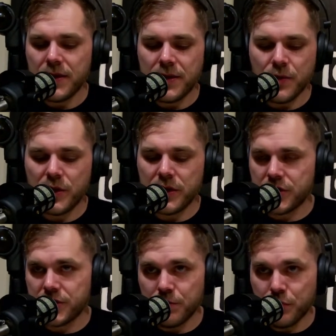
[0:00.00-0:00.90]
Which
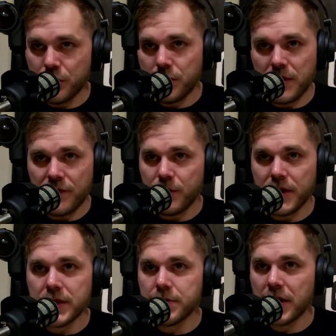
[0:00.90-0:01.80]
blew
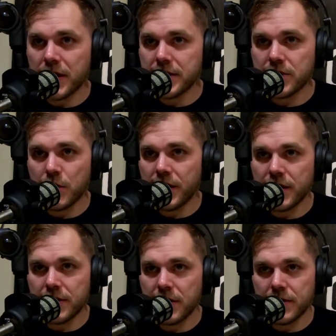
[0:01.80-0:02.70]
everybody's minds. Nobody
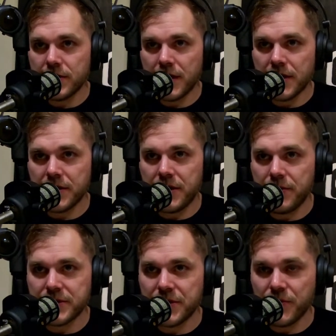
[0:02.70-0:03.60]
thought Anthony was
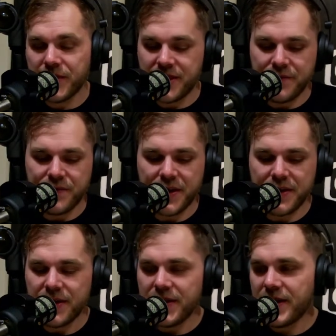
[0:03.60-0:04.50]
going to win that fight,
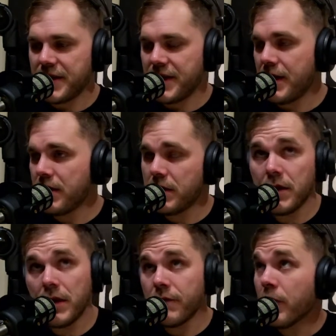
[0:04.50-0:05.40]
and
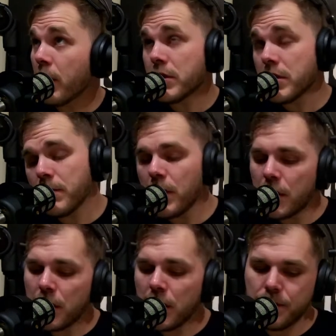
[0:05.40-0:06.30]
Anthony fucked him
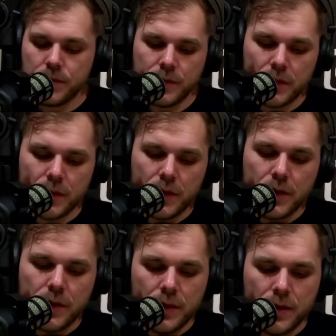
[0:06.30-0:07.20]
up.
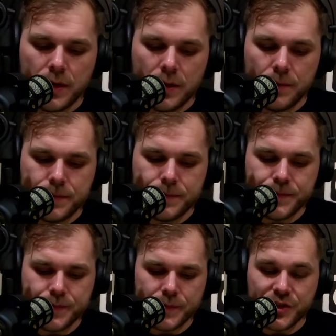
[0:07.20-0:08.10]

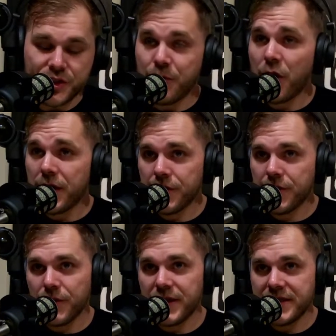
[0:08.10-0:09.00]
Jamal Hill, though,
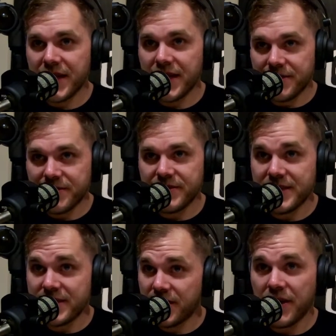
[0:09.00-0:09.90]
he's a
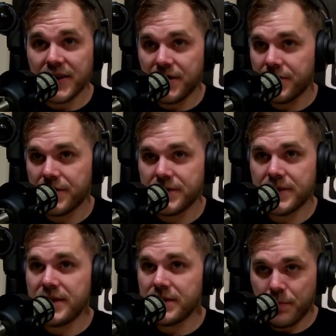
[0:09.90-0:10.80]
knockout artist. He's
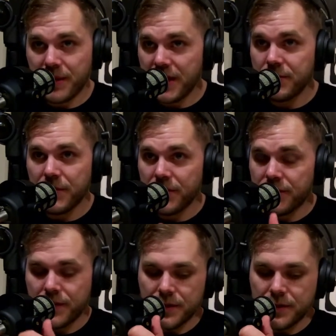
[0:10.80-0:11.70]
a bad motherfucker.